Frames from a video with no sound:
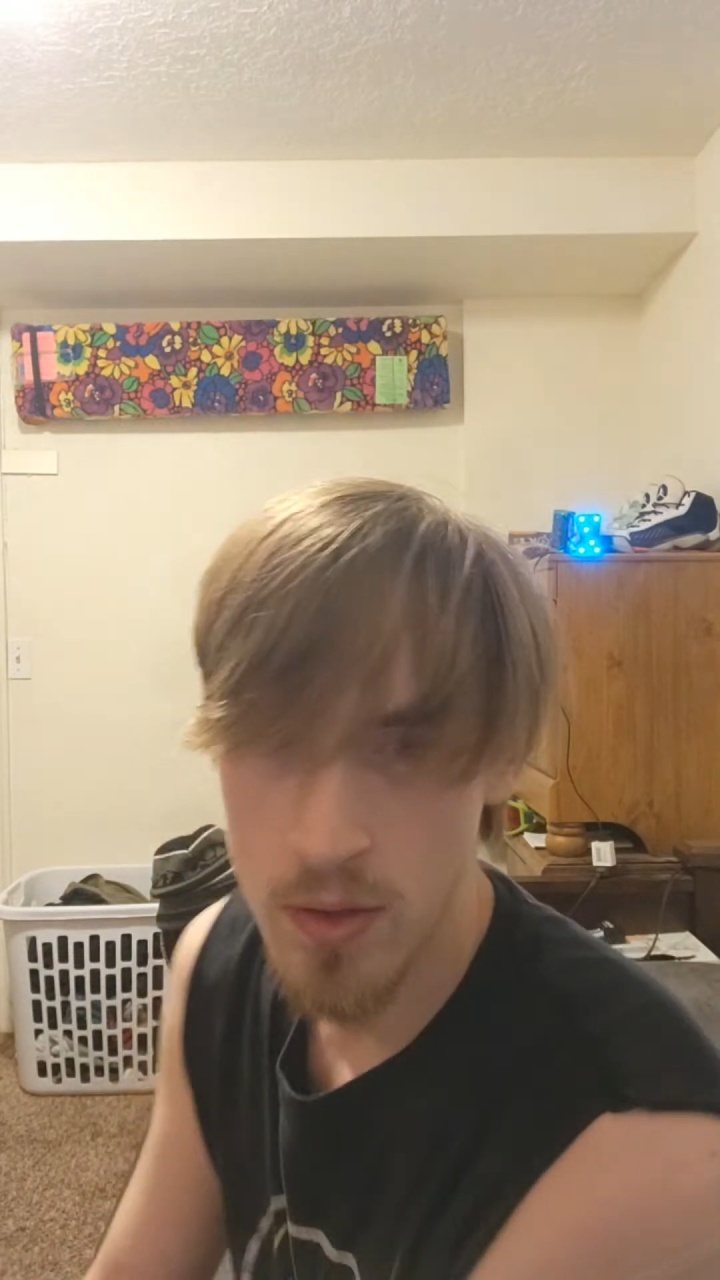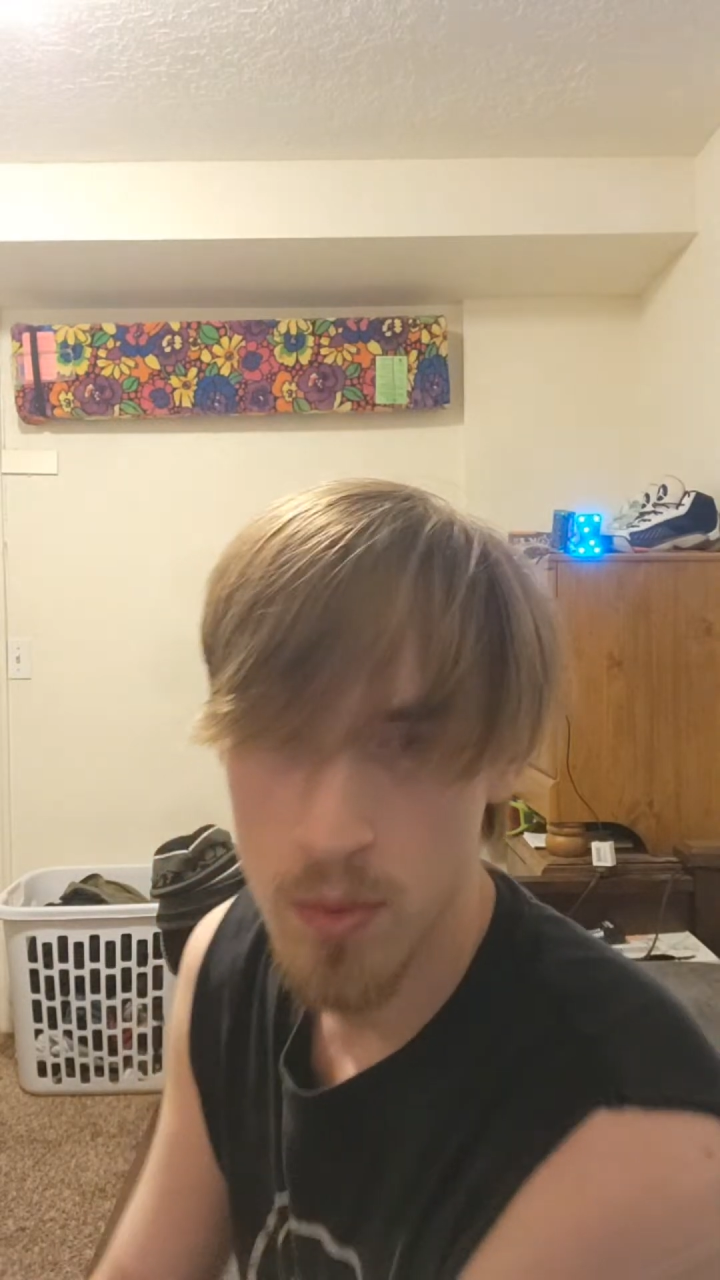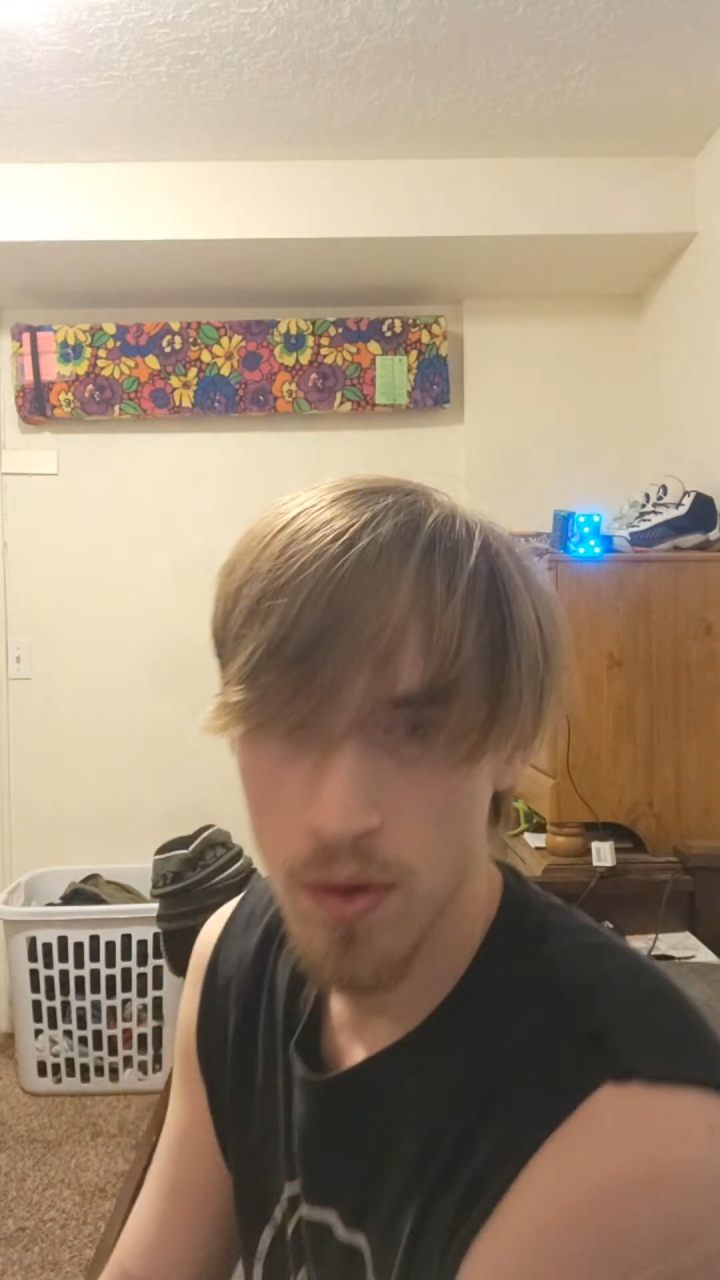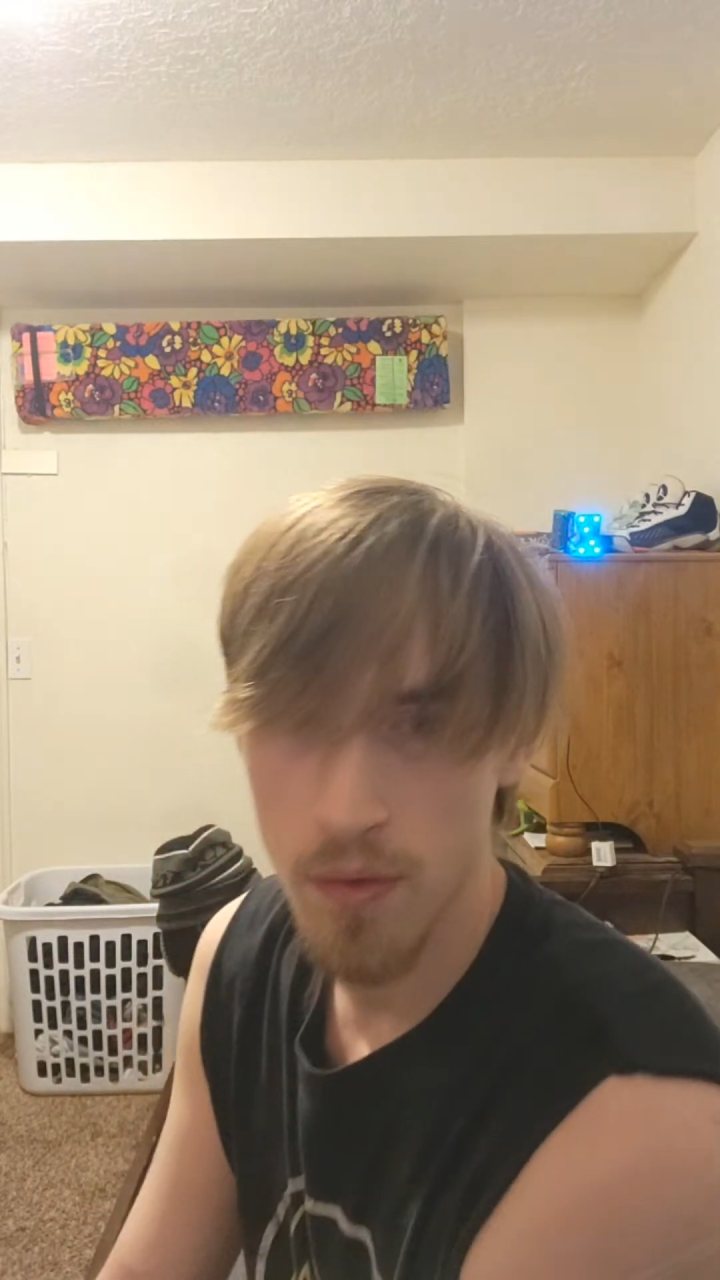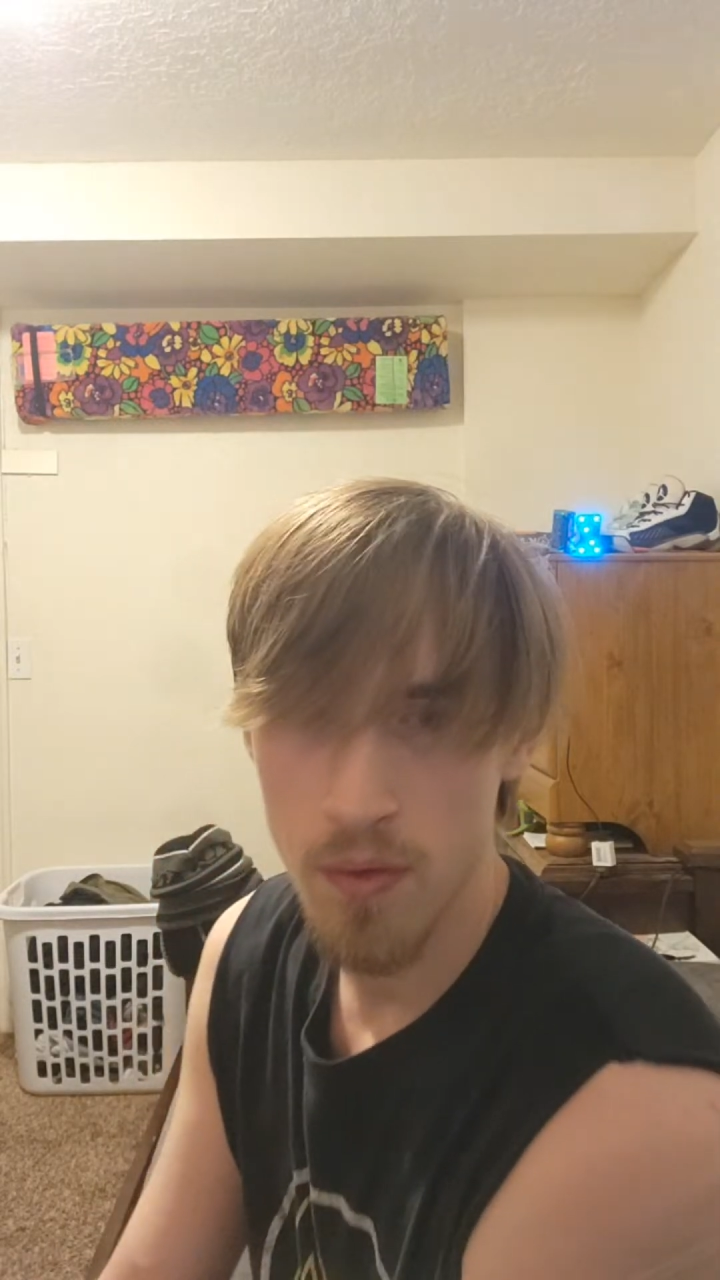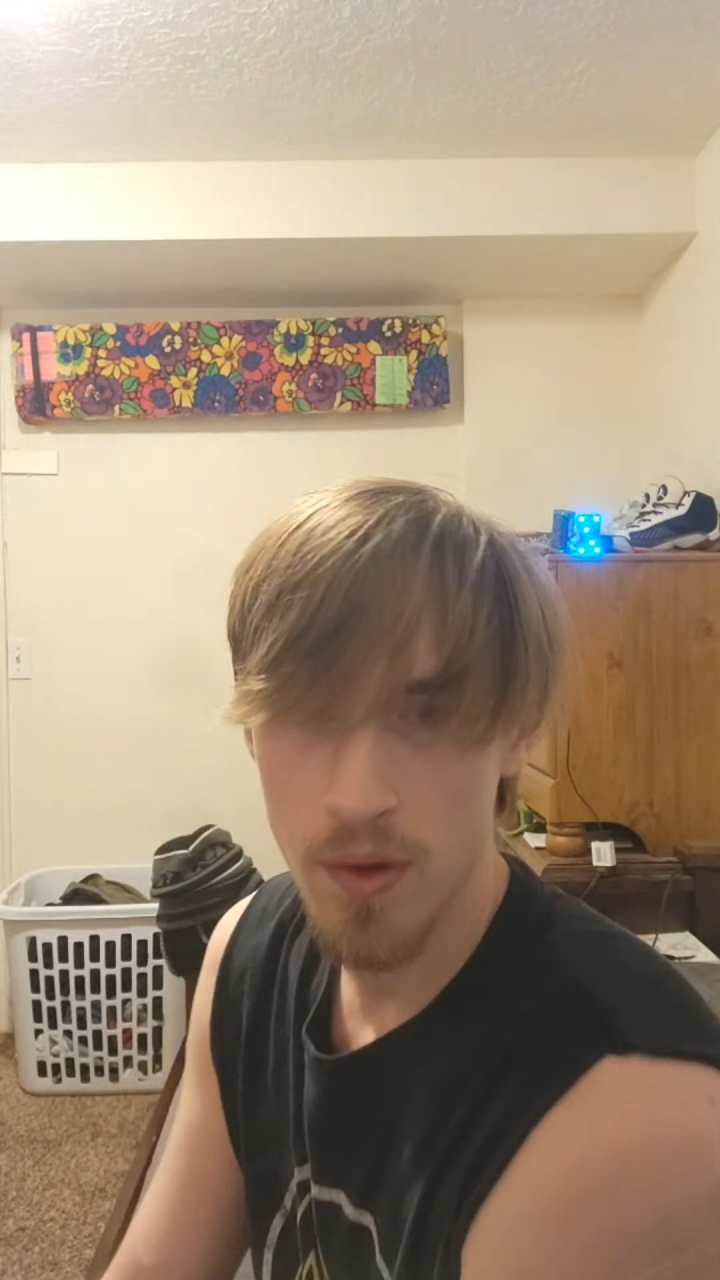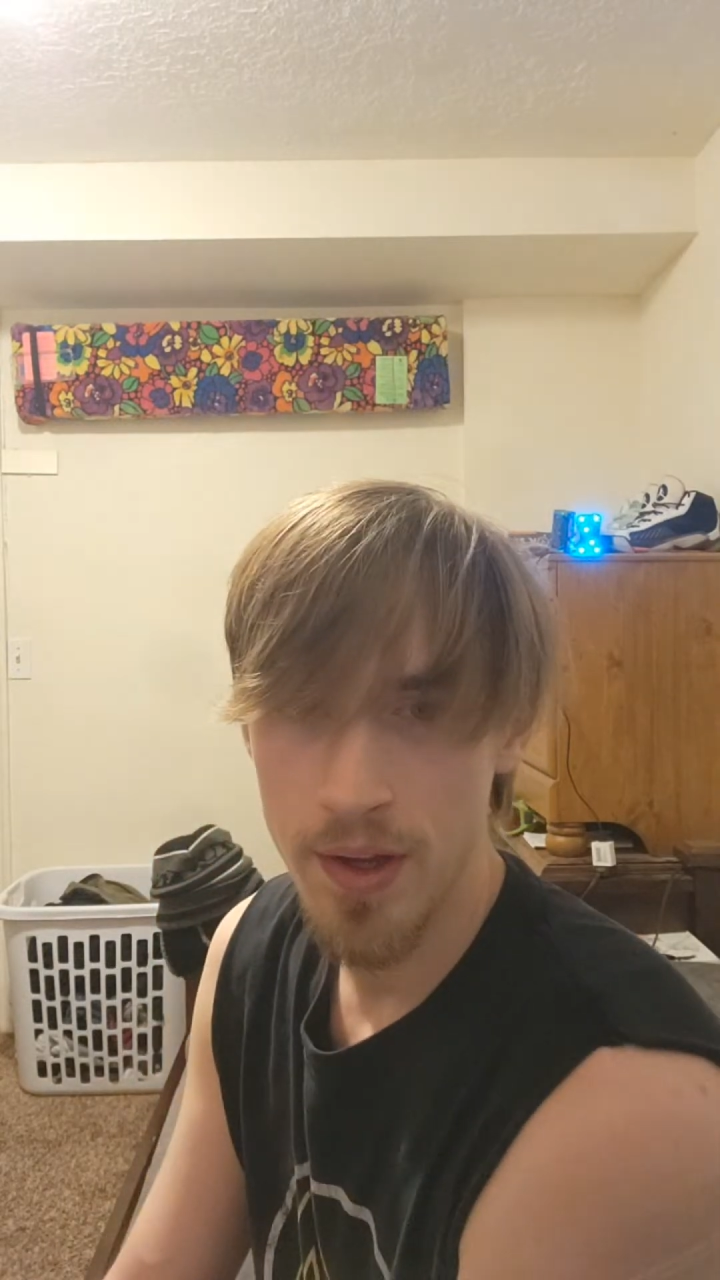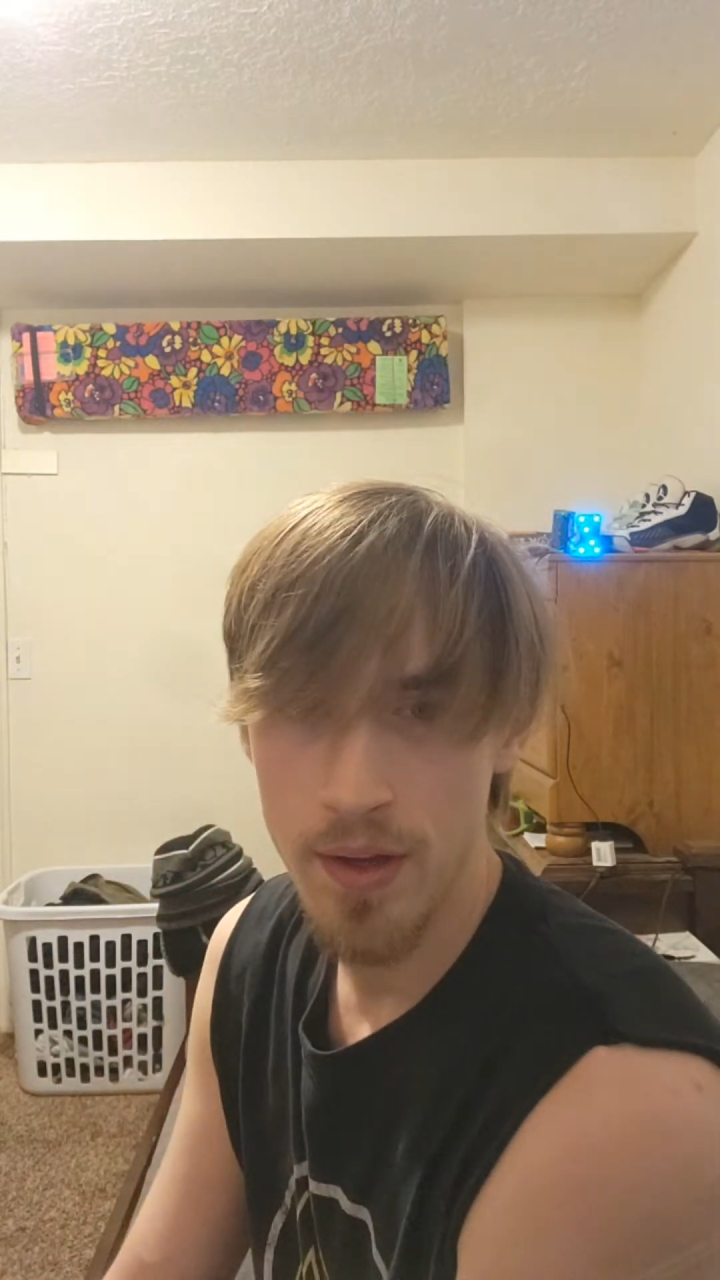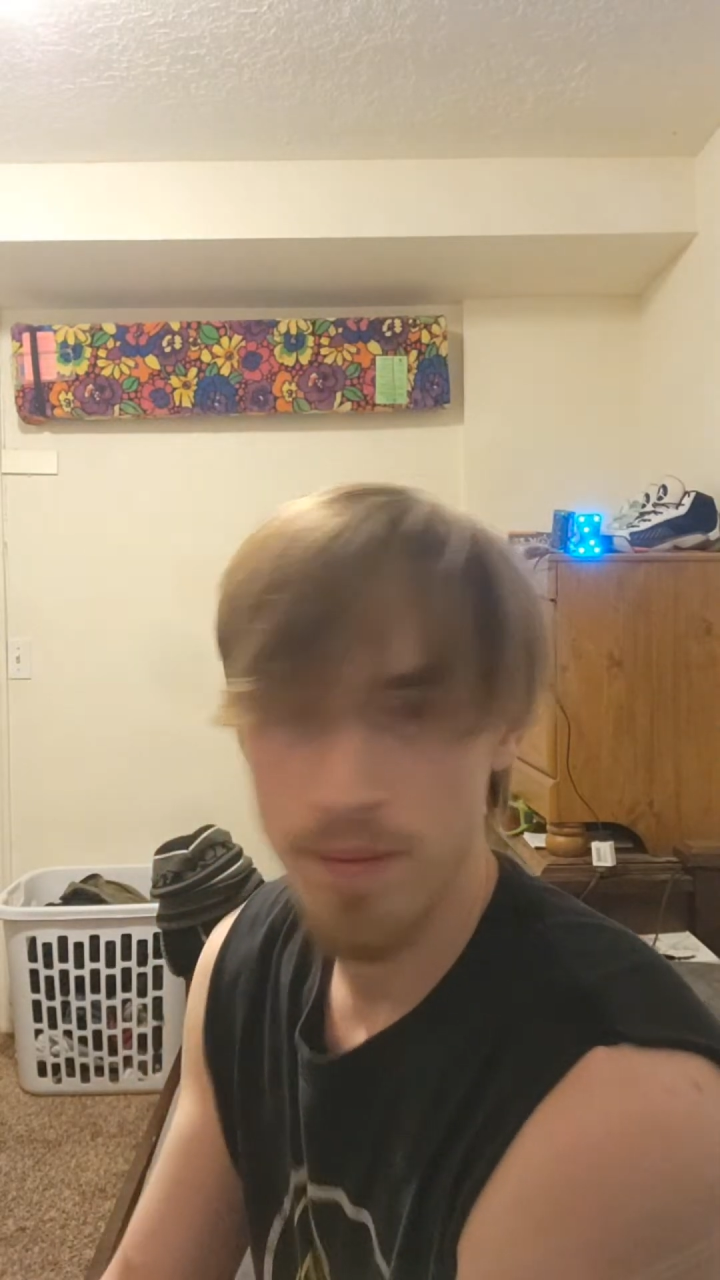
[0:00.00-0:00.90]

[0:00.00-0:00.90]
to work for like